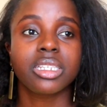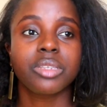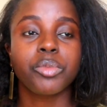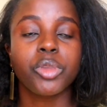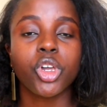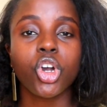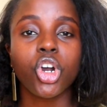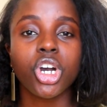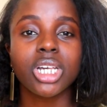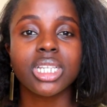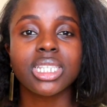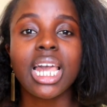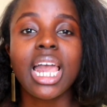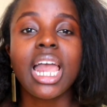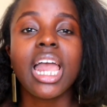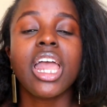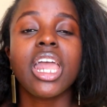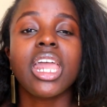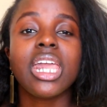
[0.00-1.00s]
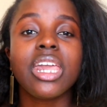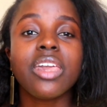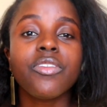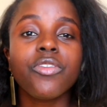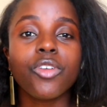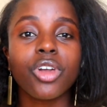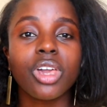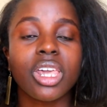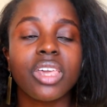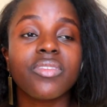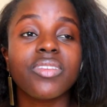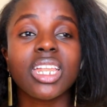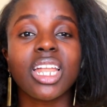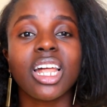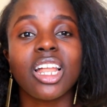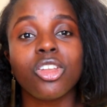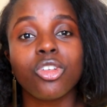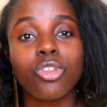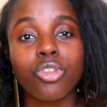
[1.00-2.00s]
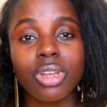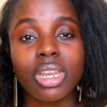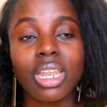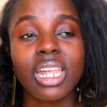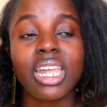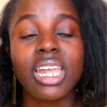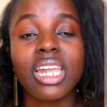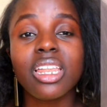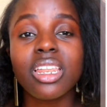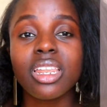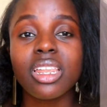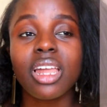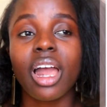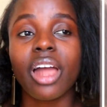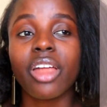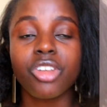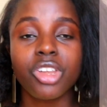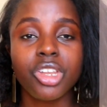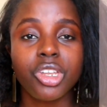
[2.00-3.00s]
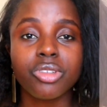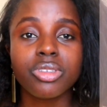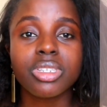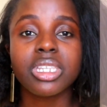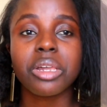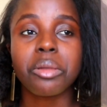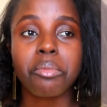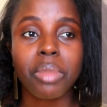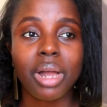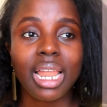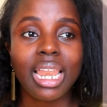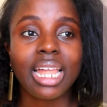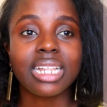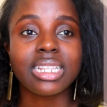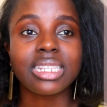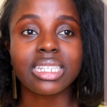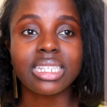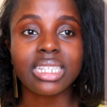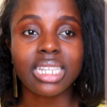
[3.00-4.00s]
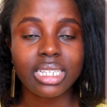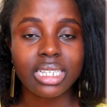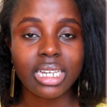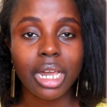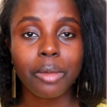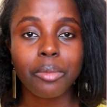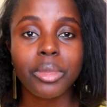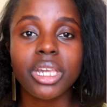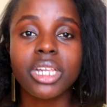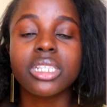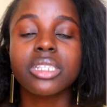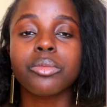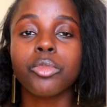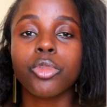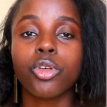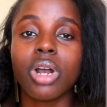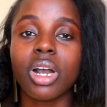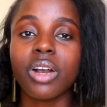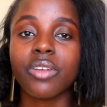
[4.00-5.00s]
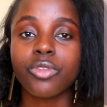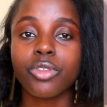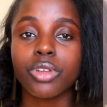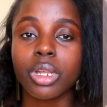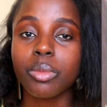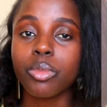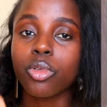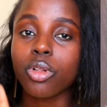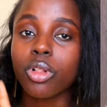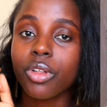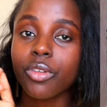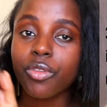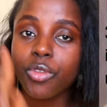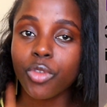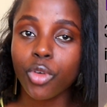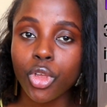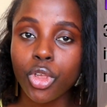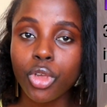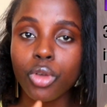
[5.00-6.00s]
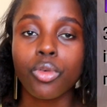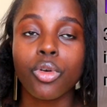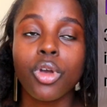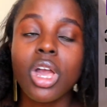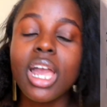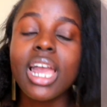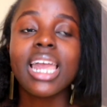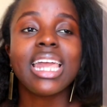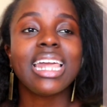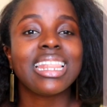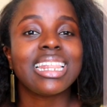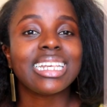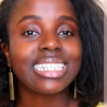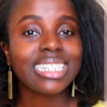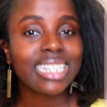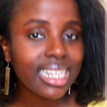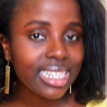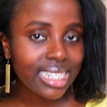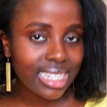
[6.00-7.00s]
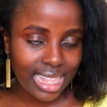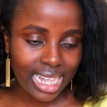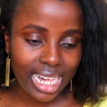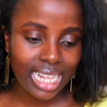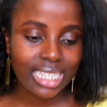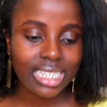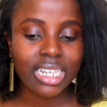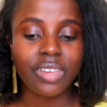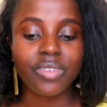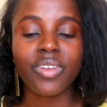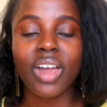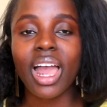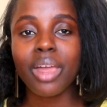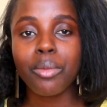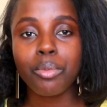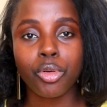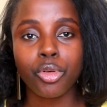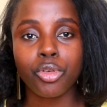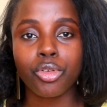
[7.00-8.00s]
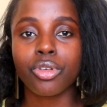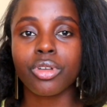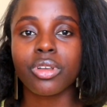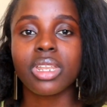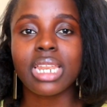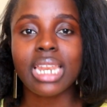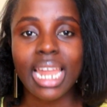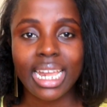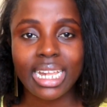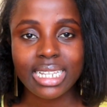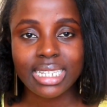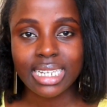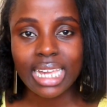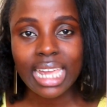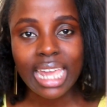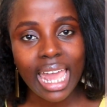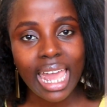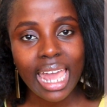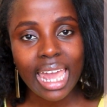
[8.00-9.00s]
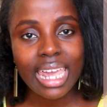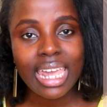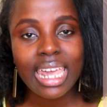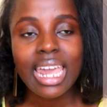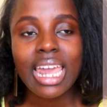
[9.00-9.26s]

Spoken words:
Because if you're given a loan in a reducing balance setup, it's more affordable for you, in the sense that if I borrowed 90K